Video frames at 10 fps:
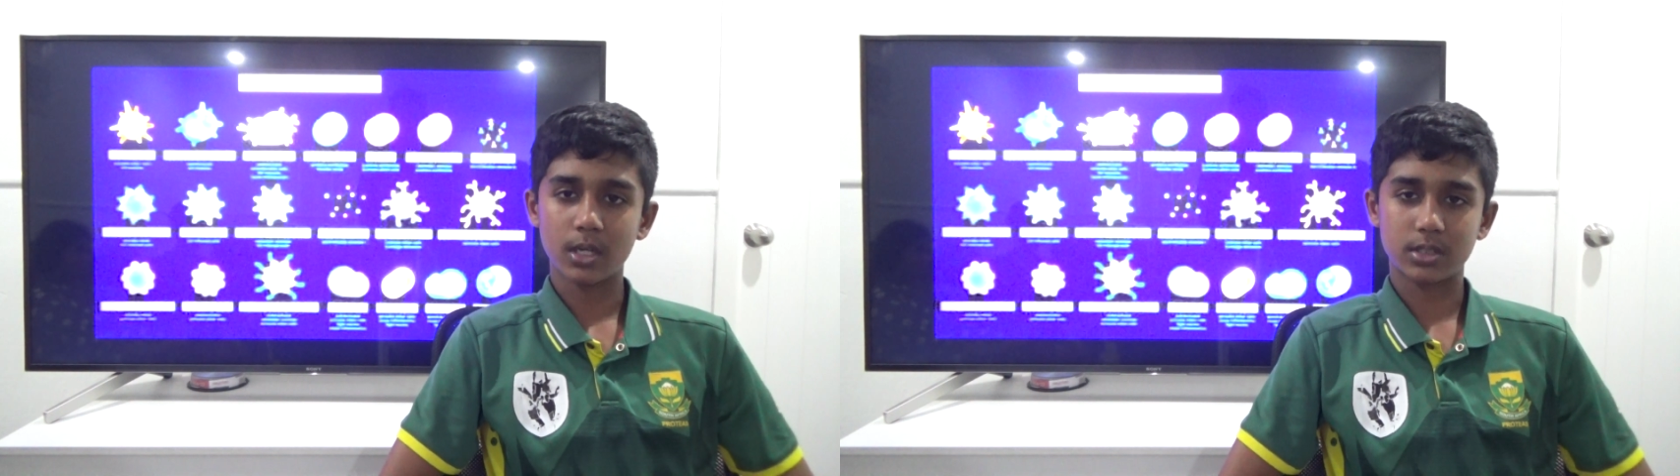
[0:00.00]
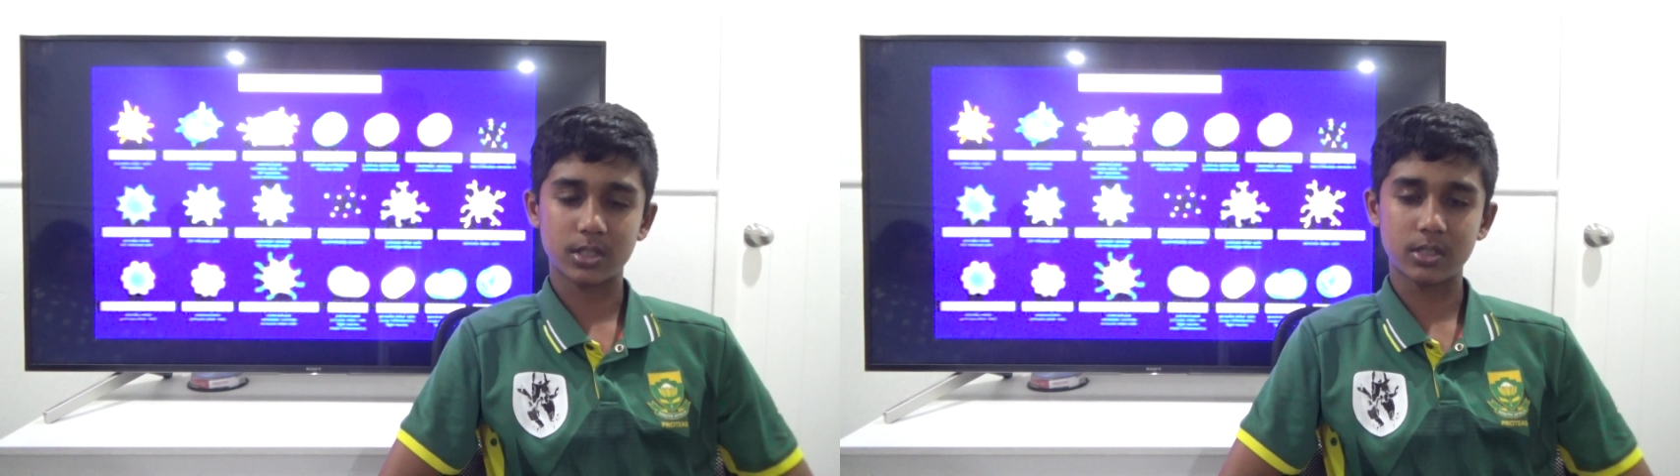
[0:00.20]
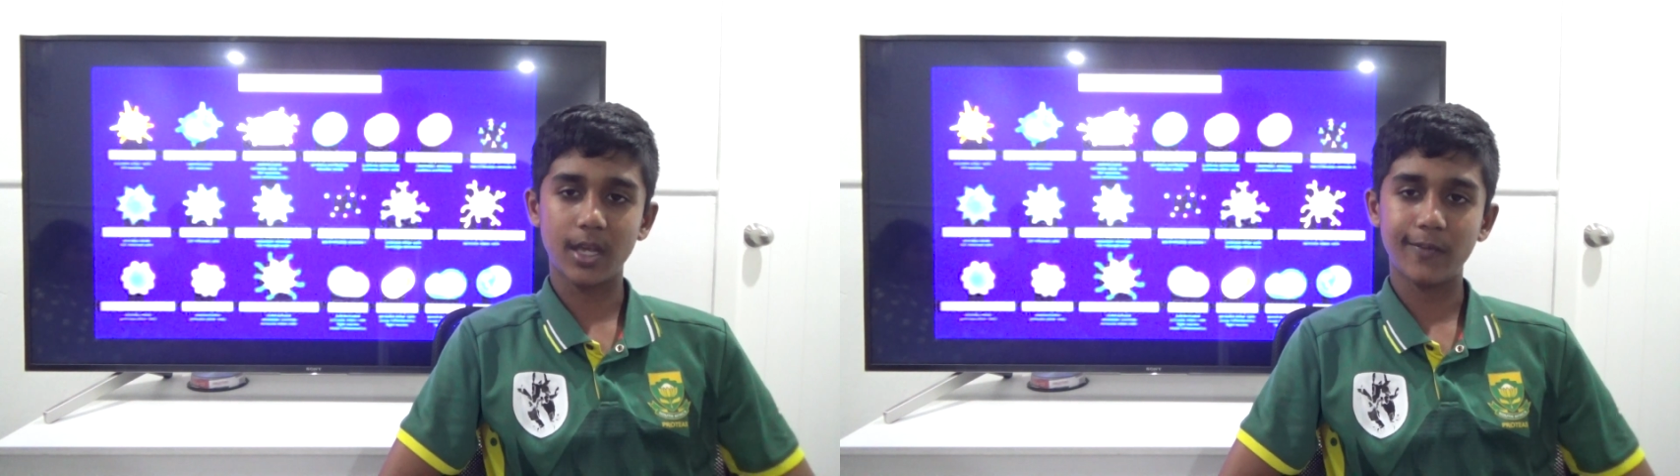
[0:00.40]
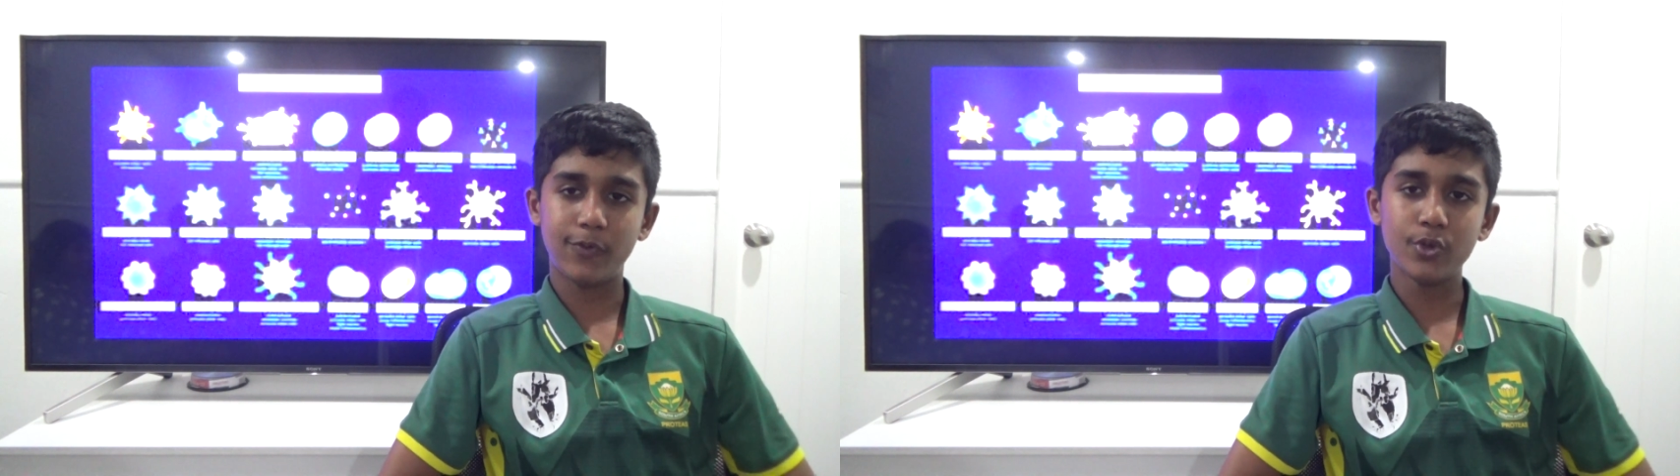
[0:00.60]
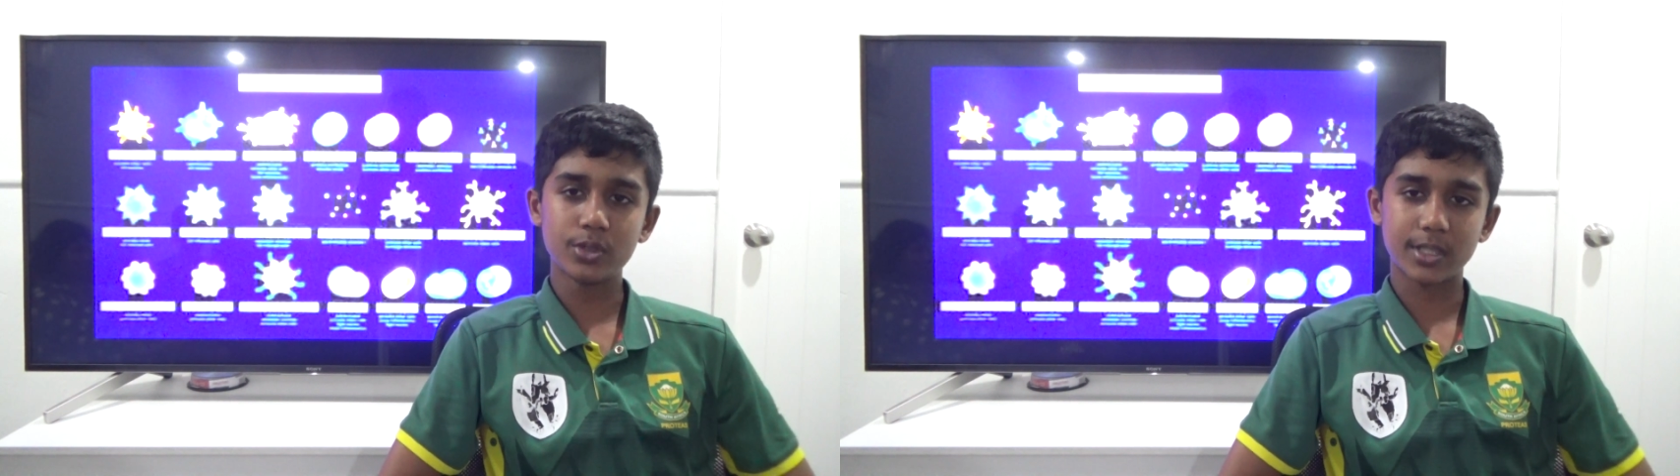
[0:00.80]
just dead
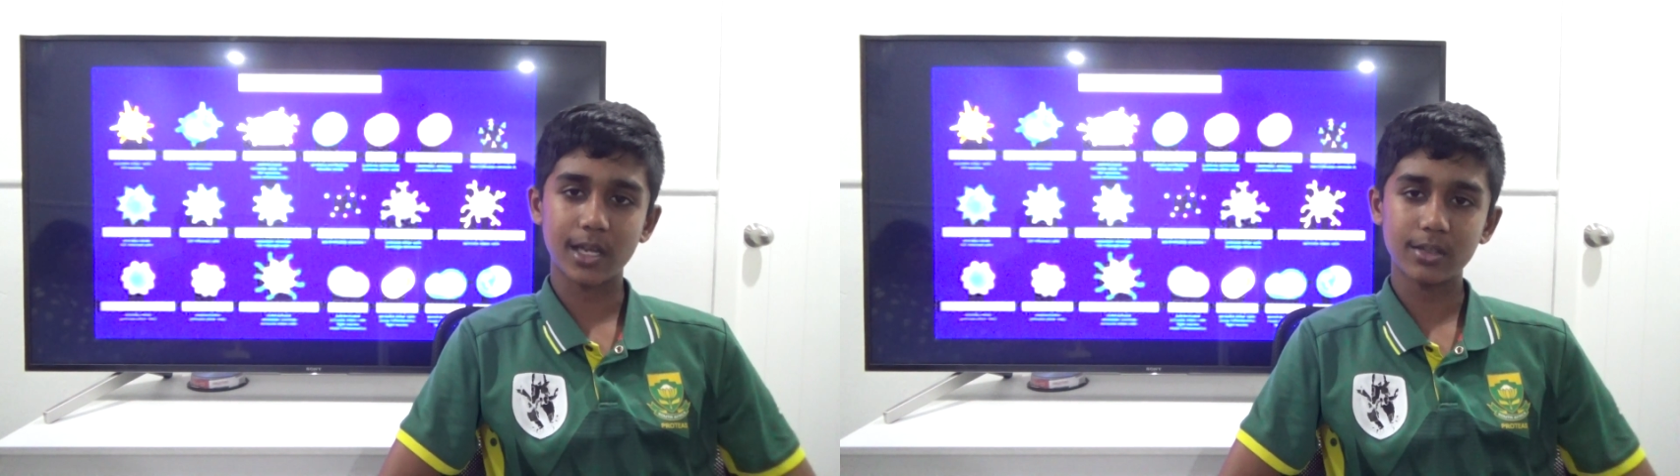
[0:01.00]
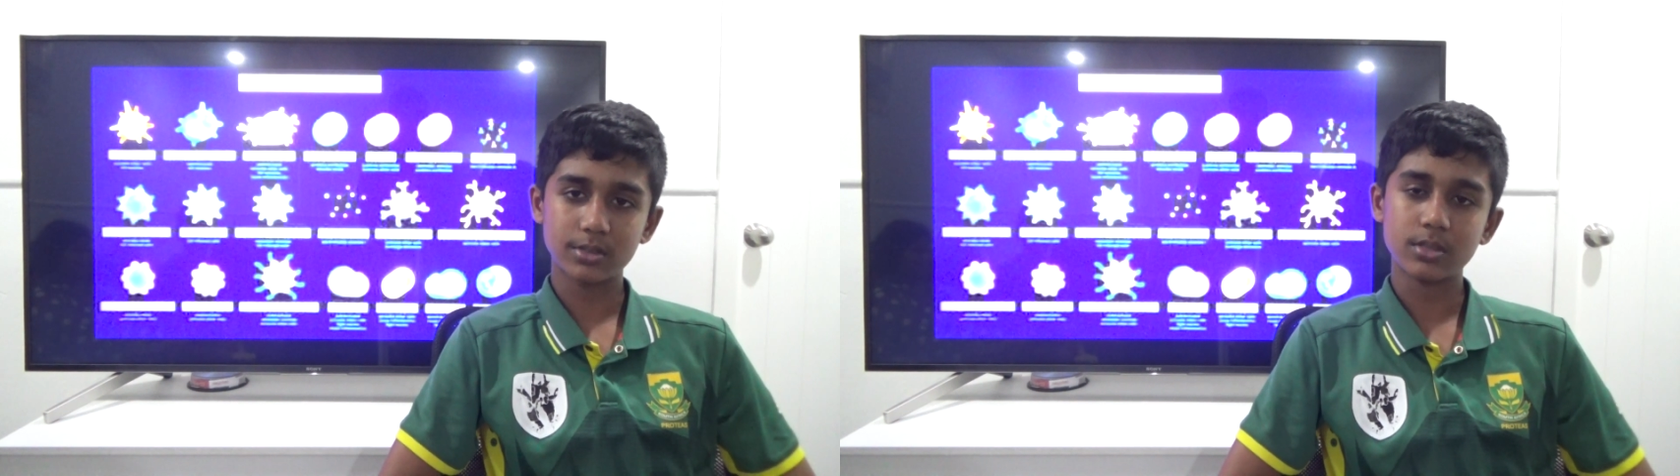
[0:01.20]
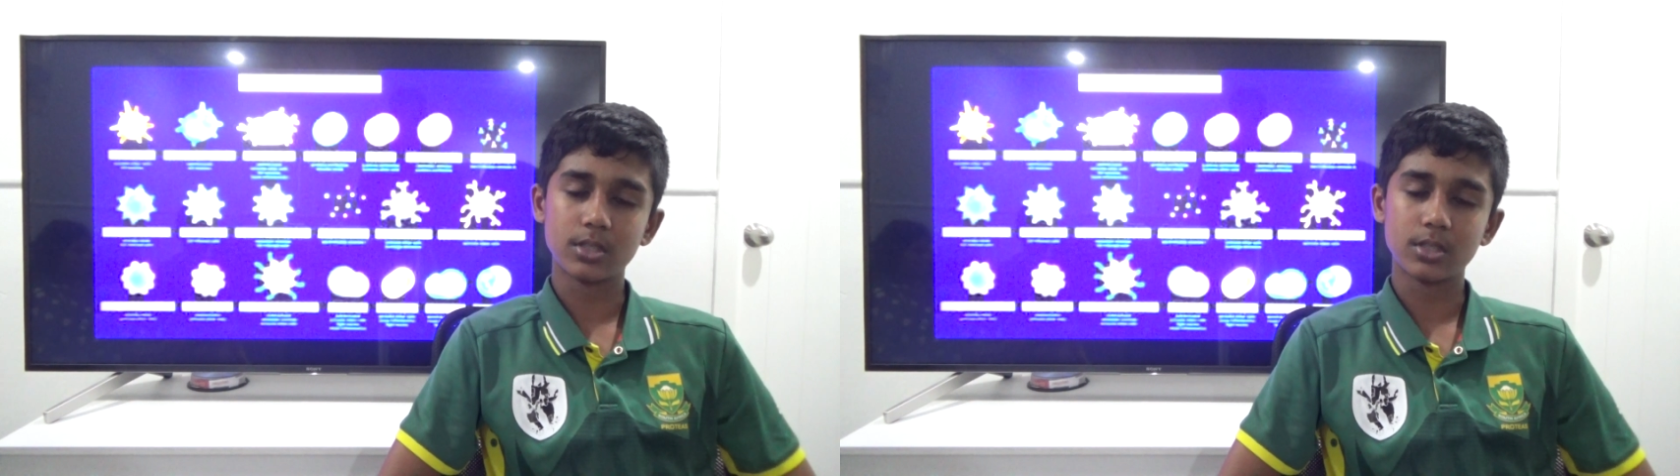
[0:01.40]
flu cells.